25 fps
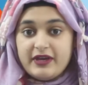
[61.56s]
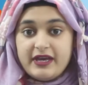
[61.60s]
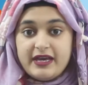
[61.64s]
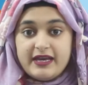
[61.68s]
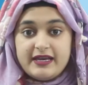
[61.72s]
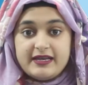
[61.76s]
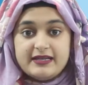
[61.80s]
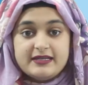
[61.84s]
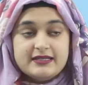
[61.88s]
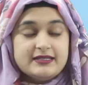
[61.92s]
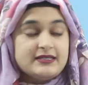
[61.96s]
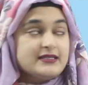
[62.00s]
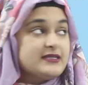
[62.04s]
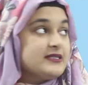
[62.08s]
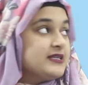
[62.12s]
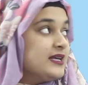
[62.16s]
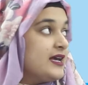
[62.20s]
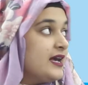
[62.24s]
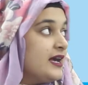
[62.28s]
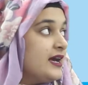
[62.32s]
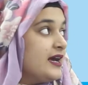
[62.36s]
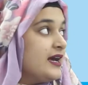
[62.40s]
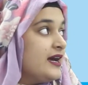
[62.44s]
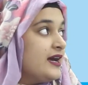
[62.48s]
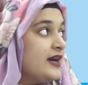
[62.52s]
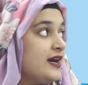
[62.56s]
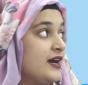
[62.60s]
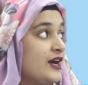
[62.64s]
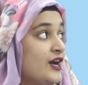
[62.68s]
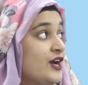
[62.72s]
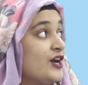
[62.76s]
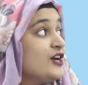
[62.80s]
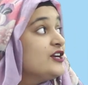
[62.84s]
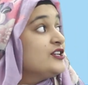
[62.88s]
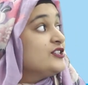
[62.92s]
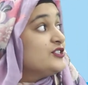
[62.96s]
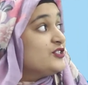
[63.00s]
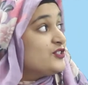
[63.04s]
is
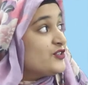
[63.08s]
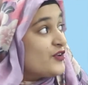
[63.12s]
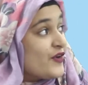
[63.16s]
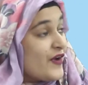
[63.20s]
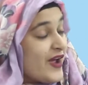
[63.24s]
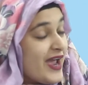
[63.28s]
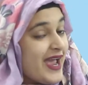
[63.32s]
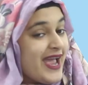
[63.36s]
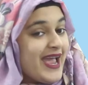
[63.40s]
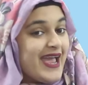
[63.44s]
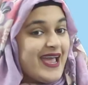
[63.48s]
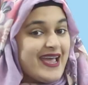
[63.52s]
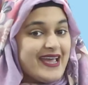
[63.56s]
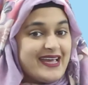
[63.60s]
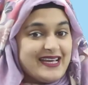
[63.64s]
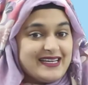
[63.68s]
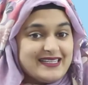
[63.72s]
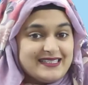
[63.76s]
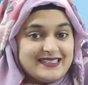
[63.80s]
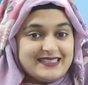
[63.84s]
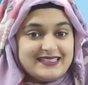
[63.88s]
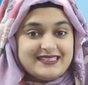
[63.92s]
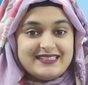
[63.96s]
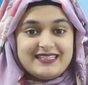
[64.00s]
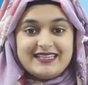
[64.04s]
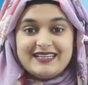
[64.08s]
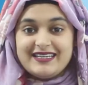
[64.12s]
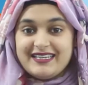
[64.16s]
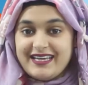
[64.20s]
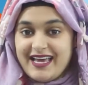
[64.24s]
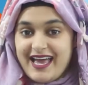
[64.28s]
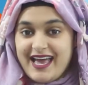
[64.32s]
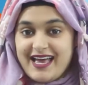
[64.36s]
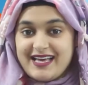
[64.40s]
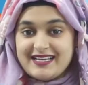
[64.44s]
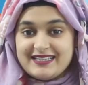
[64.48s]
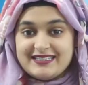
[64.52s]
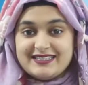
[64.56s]
trace.
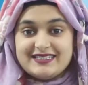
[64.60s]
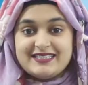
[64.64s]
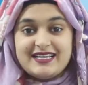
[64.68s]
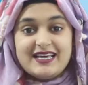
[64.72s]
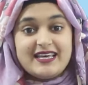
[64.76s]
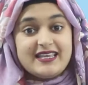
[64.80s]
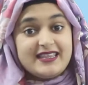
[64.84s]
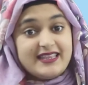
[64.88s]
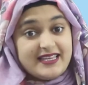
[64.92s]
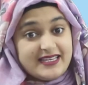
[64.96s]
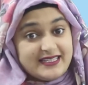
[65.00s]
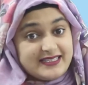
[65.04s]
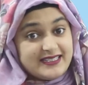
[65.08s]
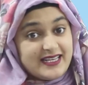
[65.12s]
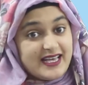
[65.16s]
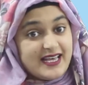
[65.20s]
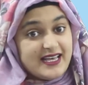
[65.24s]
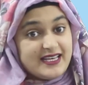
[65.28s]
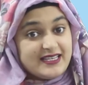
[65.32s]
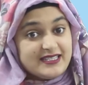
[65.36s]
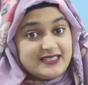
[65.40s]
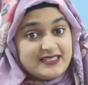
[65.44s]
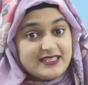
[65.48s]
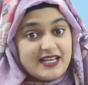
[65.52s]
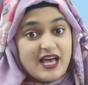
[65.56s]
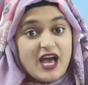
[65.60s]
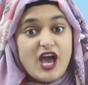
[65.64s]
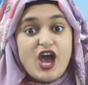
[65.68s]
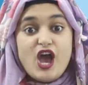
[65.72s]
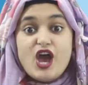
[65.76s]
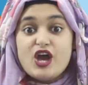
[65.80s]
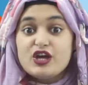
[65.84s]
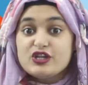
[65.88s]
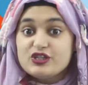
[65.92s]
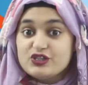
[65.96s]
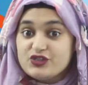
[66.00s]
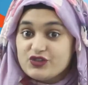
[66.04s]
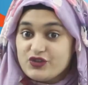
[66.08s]
Yes, this is
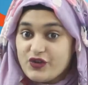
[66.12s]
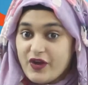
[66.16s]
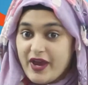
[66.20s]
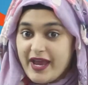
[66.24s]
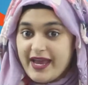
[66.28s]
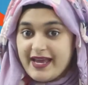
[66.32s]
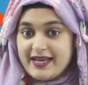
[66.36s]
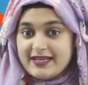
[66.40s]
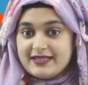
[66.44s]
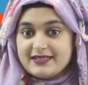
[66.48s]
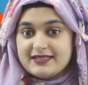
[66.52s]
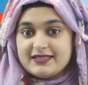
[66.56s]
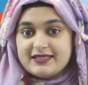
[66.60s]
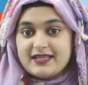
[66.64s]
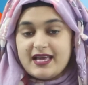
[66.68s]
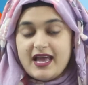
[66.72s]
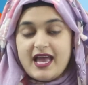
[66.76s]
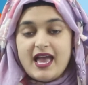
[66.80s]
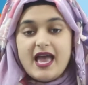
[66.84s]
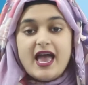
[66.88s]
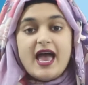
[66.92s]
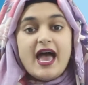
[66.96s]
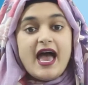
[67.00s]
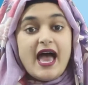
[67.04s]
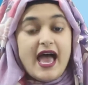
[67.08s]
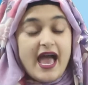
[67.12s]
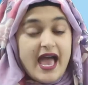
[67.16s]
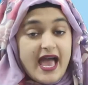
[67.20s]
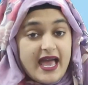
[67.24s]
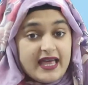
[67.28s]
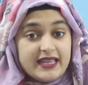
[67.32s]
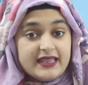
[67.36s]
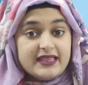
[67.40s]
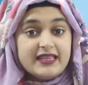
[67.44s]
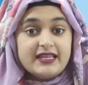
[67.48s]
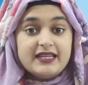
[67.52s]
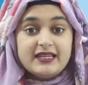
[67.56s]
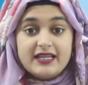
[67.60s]
trace.
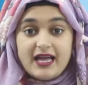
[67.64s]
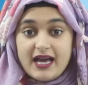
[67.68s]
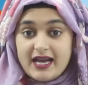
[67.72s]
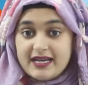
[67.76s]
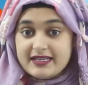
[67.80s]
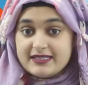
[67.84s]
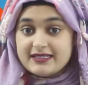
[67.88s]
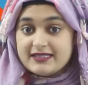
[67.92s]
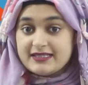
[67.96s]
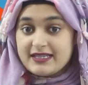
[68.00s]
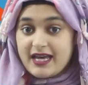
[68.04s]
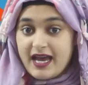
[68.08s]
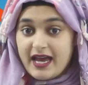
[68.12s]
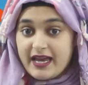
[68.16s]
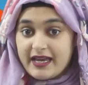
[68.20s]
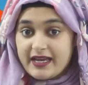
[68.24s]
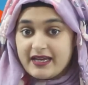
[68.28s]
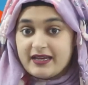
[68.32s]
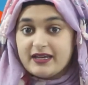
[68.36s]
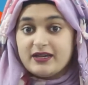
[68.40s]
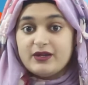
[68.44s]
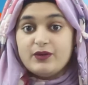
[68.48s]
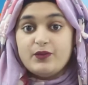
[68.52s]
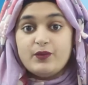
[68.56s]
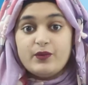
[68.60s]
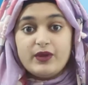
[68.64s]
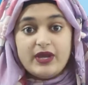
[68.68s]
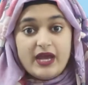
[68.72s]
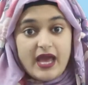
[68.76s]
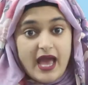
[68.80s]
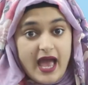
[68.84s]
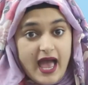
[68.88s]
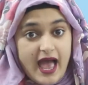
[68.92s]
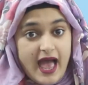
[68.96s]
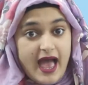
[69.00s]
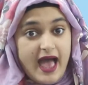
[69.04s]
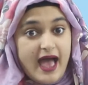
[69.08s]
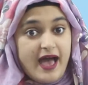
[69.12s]
And the last icon we
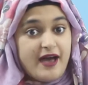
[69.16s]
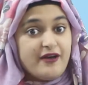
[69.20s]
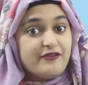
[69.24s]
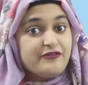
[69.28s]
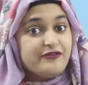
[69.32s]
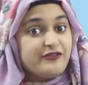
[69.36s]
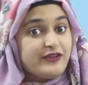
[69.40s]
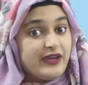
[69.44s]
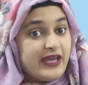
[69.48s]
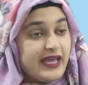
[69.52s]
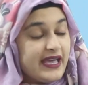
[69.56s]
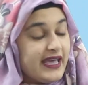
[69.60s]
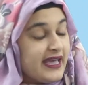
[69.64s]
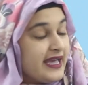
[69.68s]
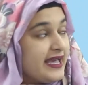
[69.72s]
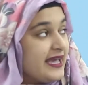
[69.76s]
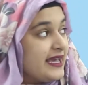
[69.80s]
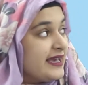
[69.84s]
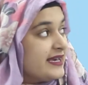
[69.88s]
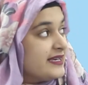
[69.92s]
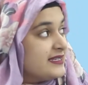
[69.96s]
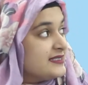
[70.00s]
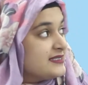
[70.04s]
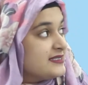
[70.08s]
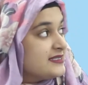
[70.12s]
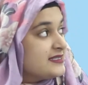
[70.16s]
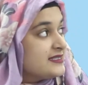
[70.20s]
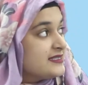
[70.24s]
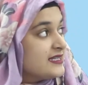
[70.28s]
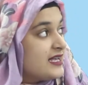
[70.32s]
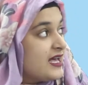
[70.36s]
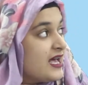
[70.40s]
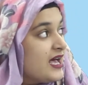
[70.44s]
have is